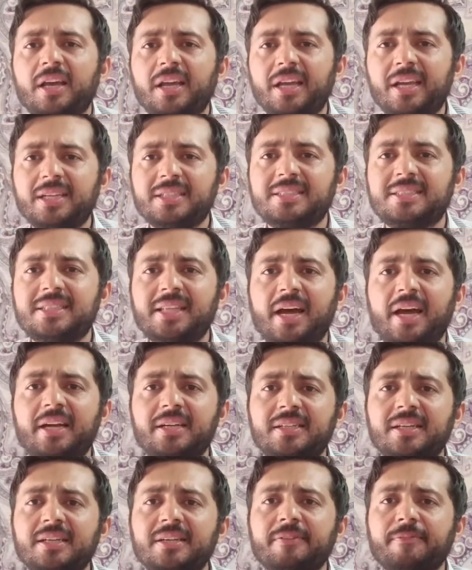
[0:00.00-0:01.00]
is
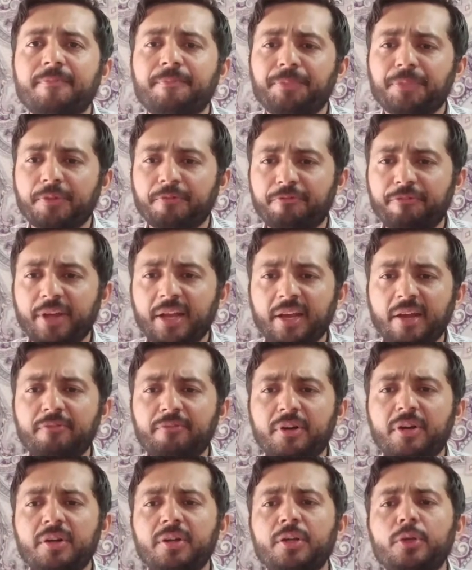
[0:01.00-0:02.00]
that
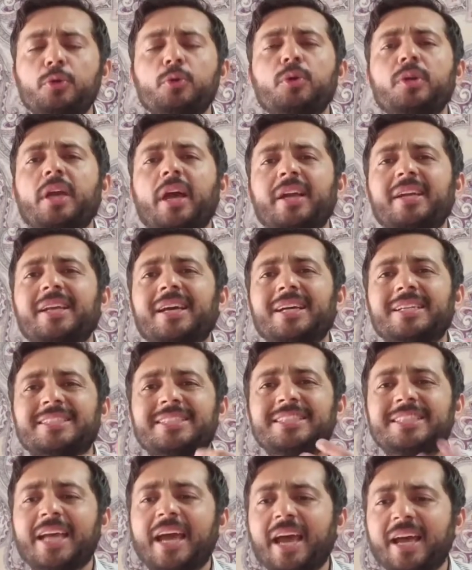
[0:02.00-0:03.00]
whenever you get a
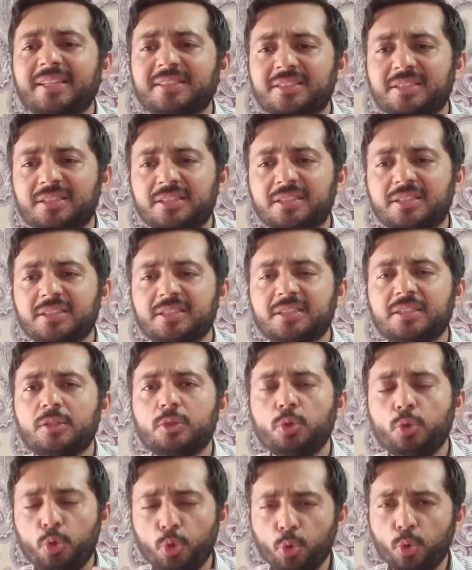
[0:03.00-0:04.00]
chance,
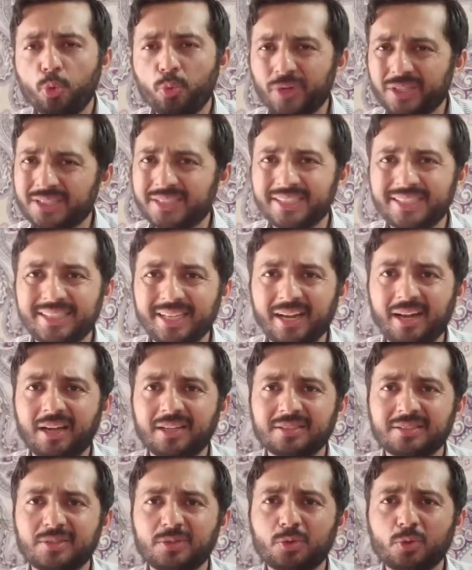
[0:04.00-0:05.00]
do visit
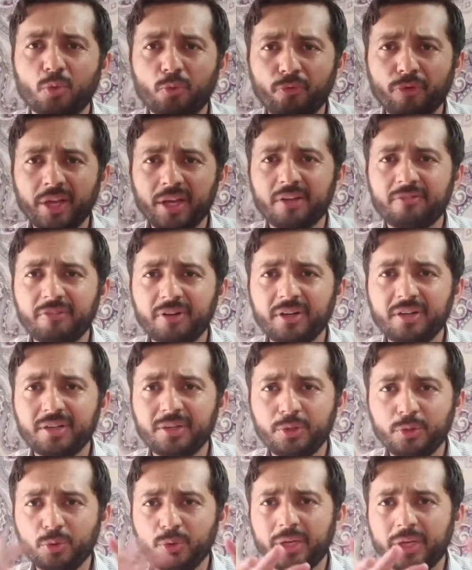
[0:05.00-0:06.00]
us. So whenever
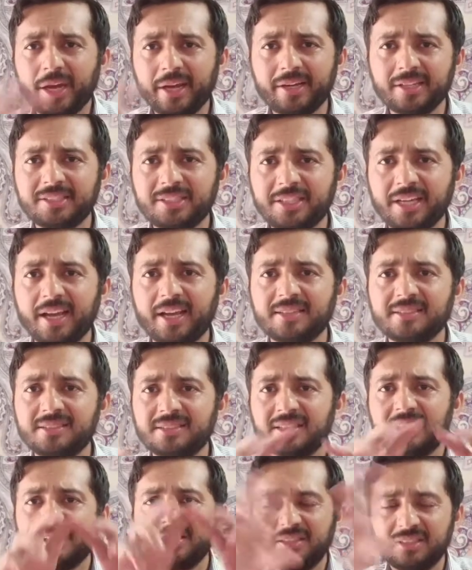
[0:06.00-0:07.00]
you get a
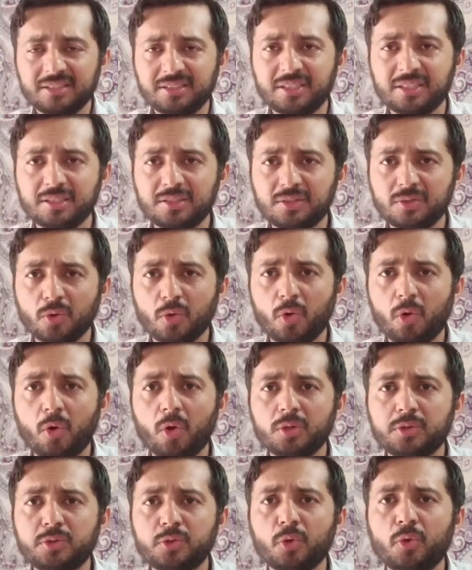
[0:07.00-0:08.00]
chance, this is
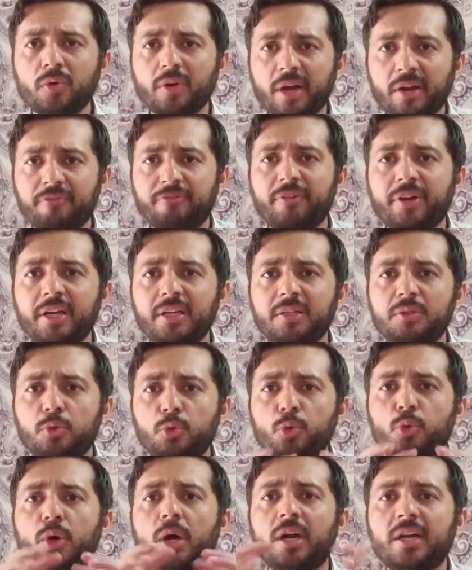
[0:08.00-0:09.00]
also referring
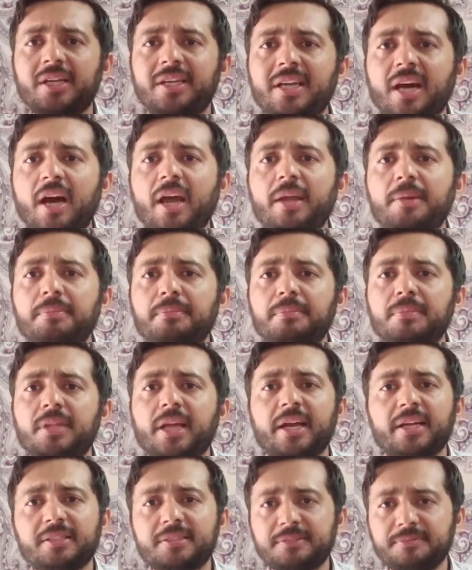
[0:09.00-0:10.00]
to a time,
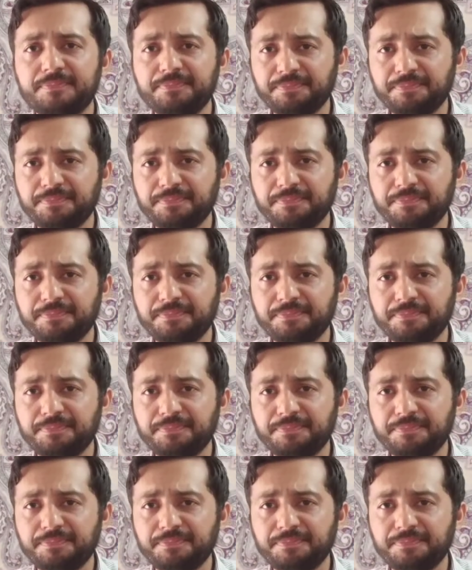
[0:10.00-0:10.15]
that